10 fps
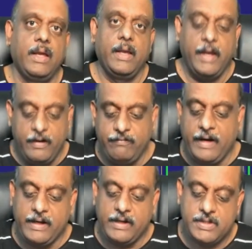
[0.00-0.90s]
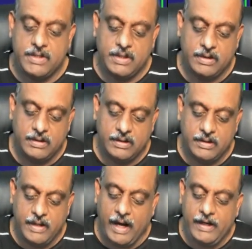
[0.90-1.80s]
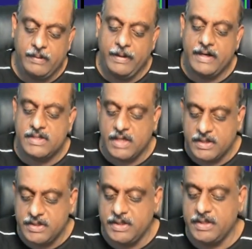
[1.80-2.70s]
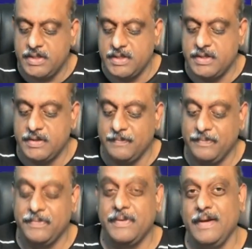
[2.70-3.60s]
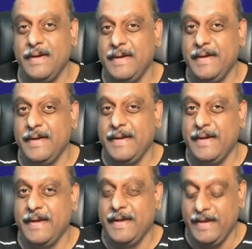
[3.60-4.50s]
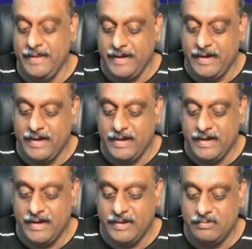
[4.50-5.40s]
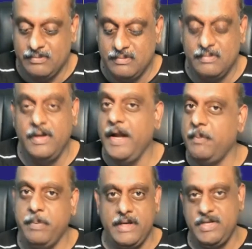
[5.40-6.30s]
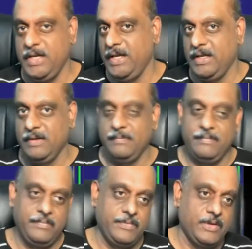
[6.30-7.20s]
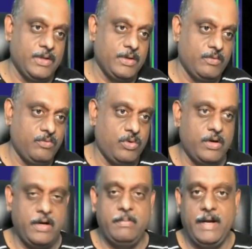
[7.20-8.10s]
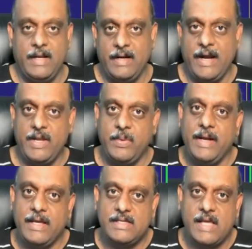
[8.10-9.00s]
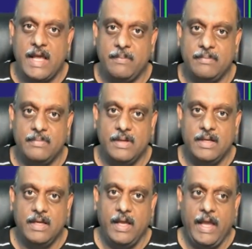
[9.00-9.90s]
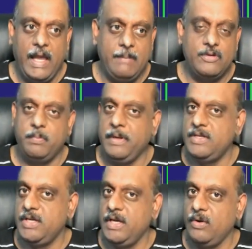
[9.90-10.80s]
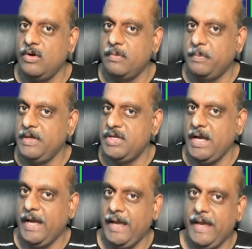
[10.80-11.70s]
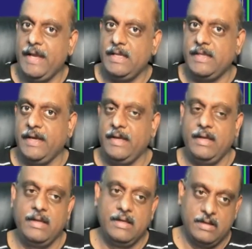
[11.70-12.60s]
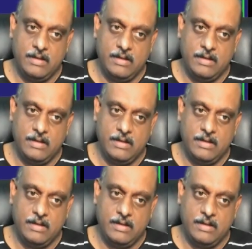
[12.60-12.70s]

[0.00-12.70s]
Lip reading: In fact, the ultimate success in the NEET PG, Foreign Medical Graduate Exam, AIMS PG or PGI, anything,